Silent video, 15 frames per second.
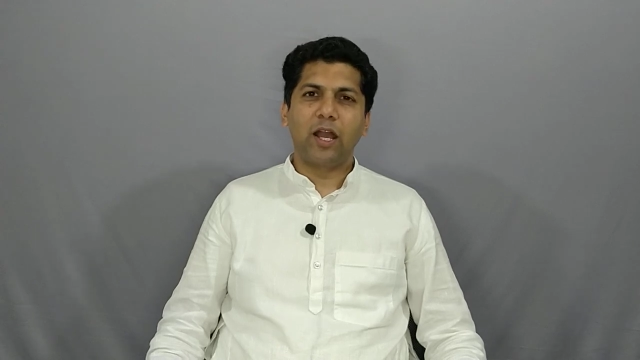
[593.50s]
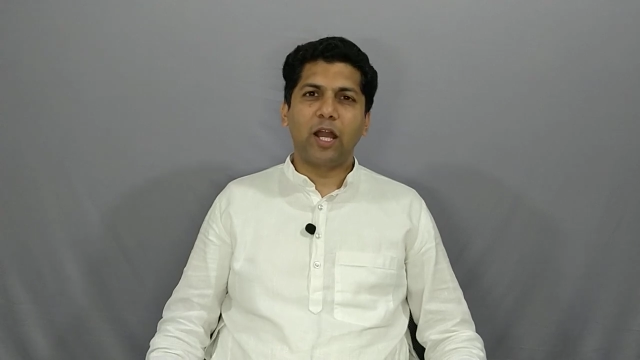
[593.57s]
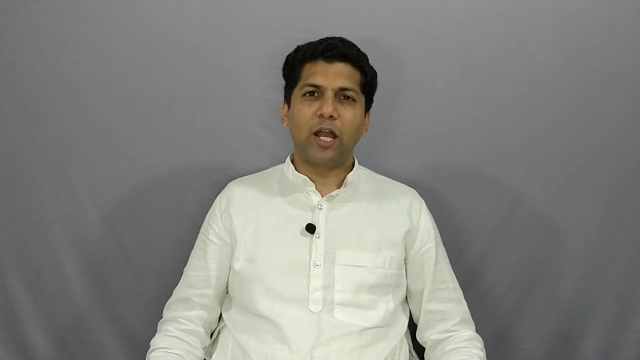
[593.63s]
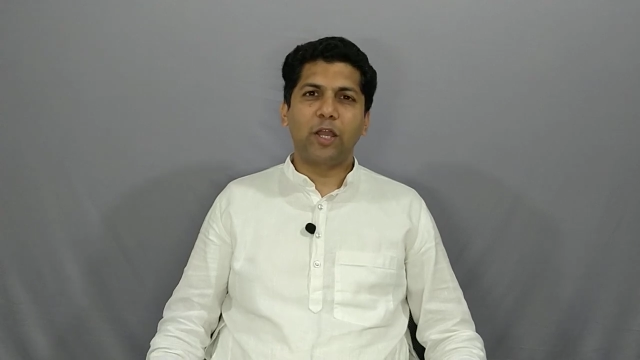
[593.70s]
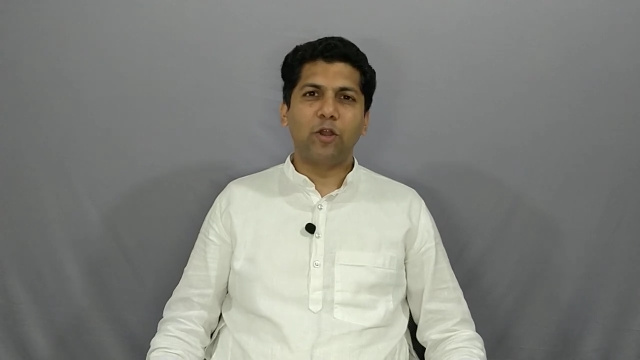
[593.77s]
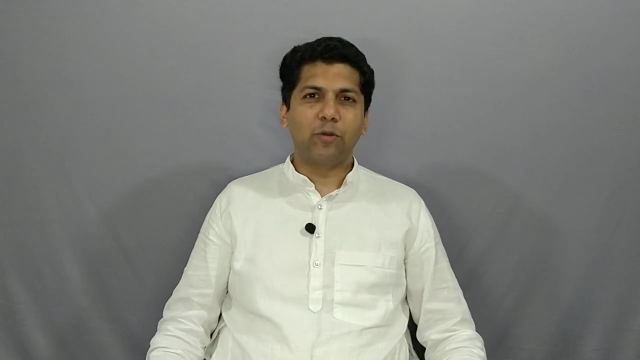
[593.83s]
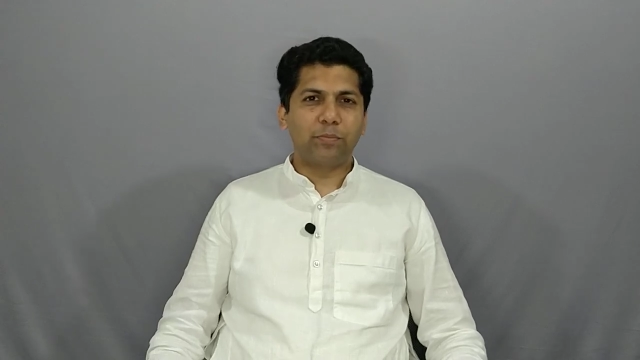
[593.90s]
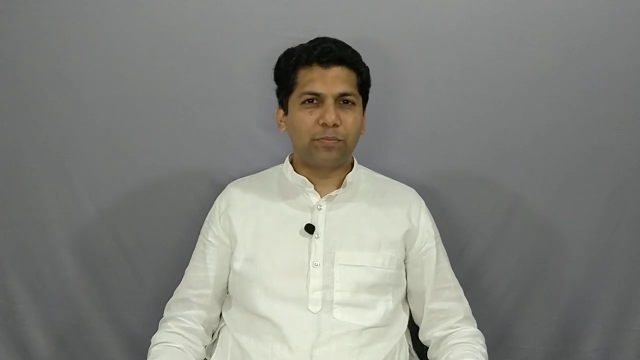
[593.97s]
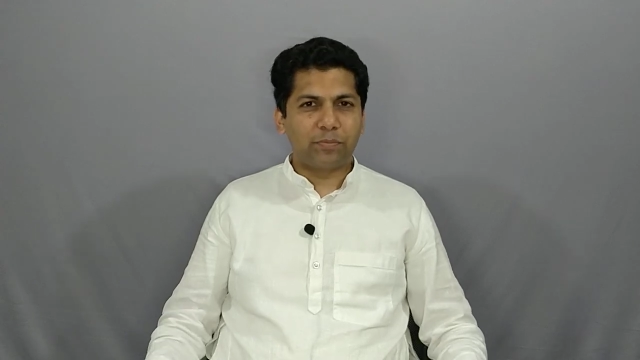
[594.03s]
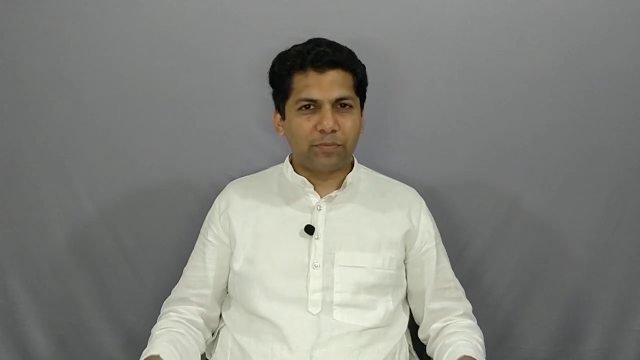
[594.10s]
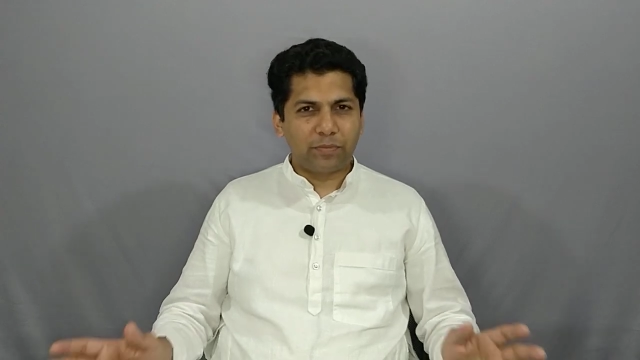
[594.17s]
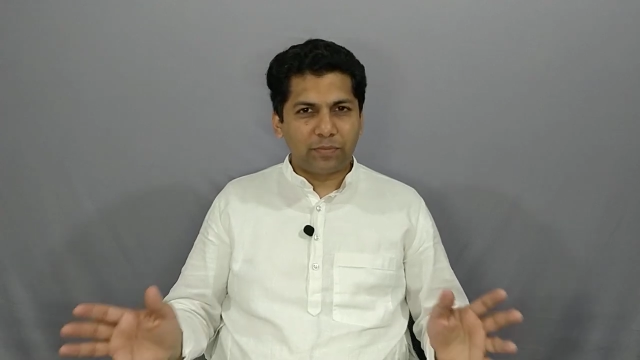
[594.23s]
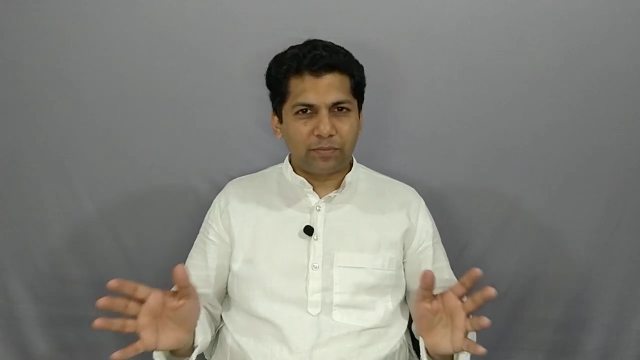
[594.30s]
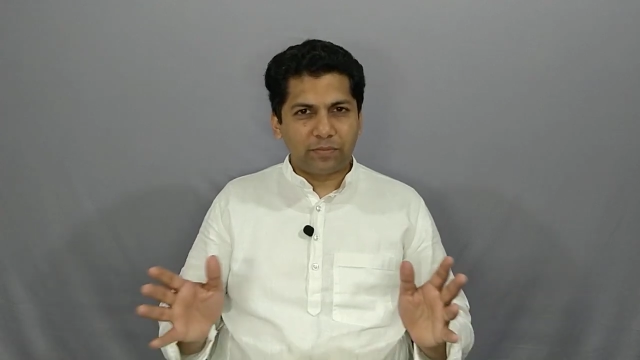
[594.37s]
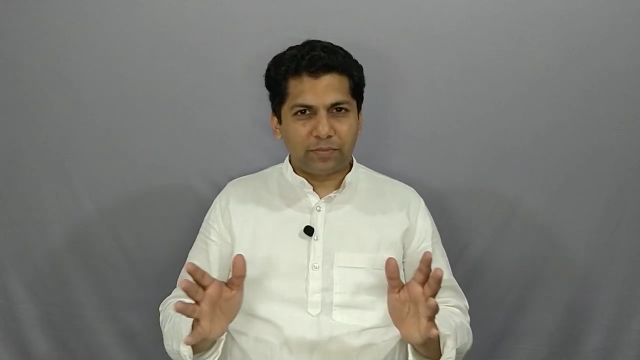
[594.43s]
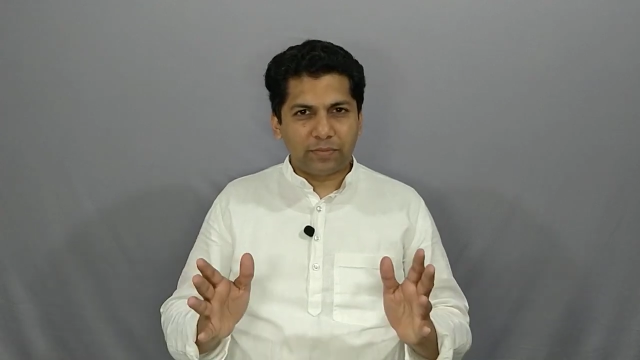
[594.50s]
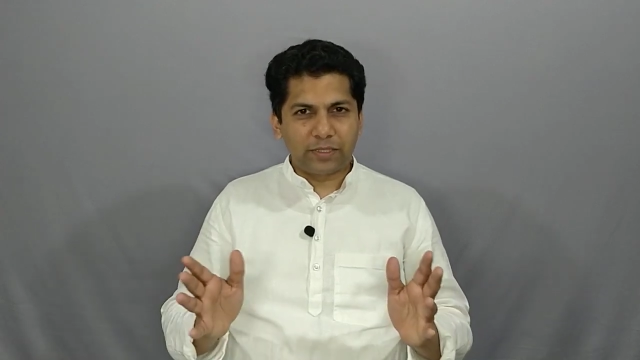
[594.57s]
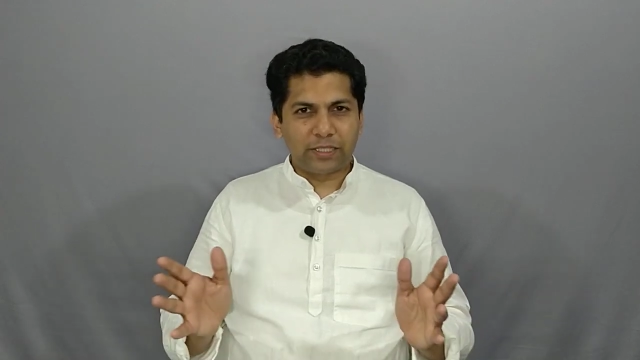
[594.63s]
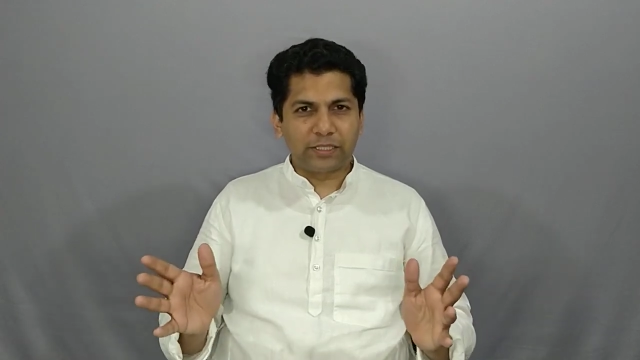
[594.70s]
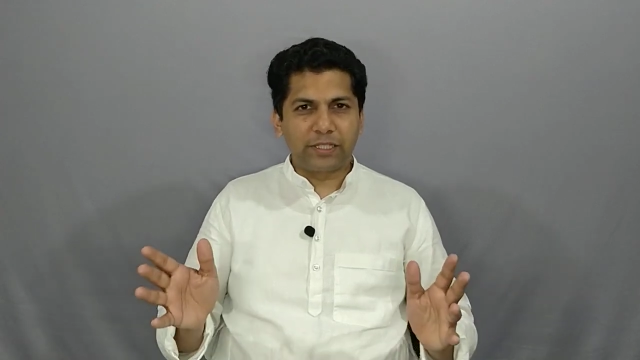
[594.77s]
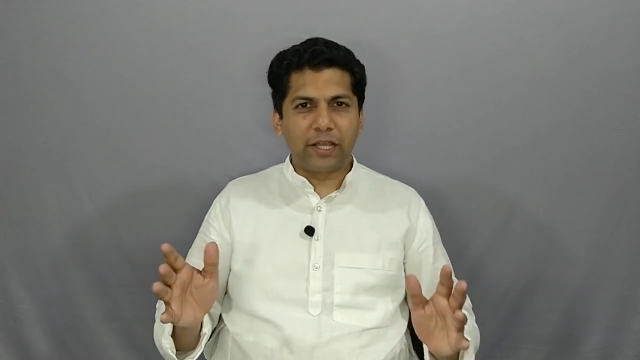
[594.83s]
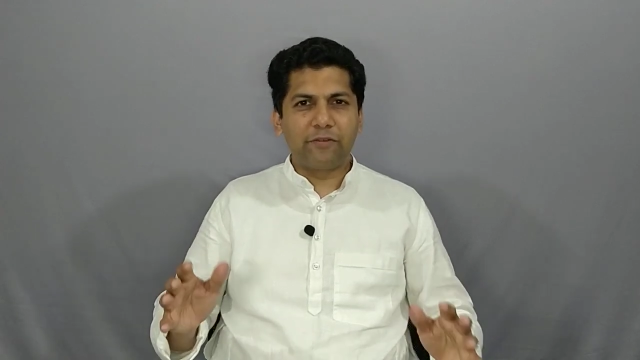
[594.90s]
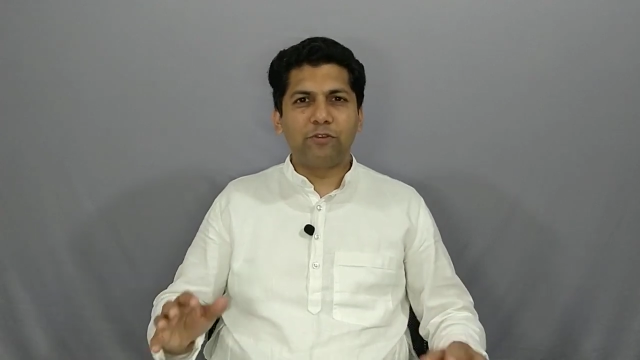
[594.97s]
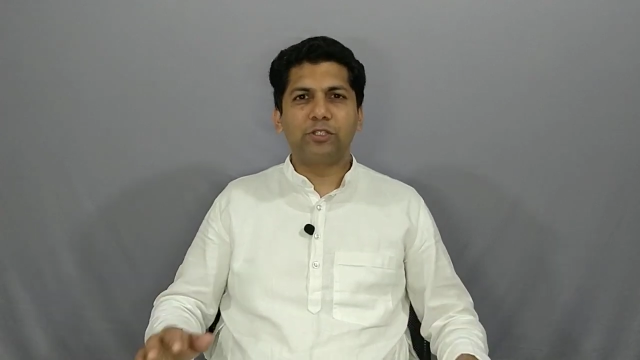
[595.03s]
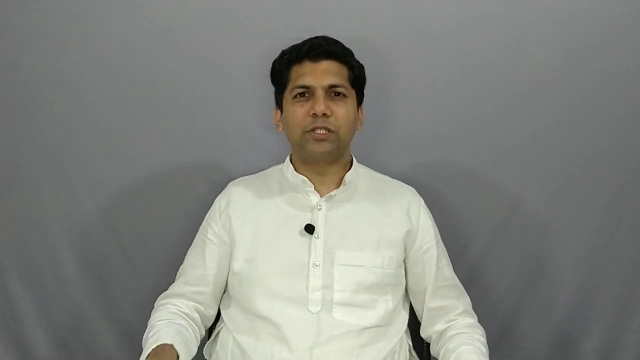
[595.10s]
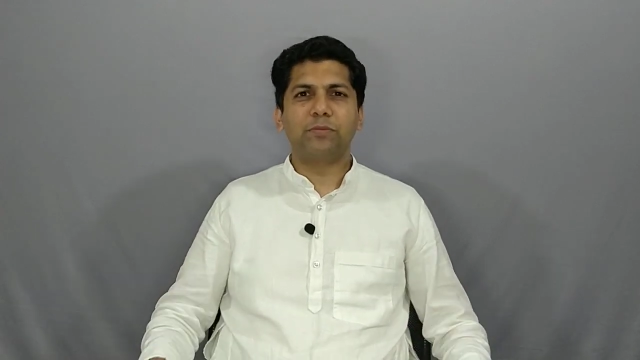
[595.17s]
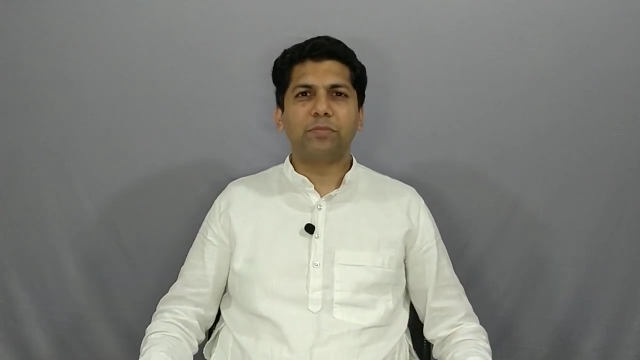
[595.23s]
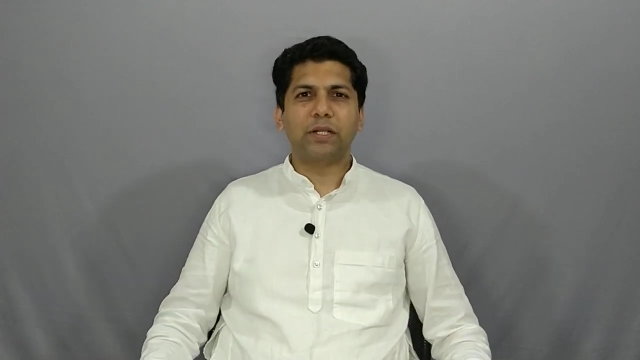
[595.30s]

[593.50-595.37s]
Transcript: I hope this gave you some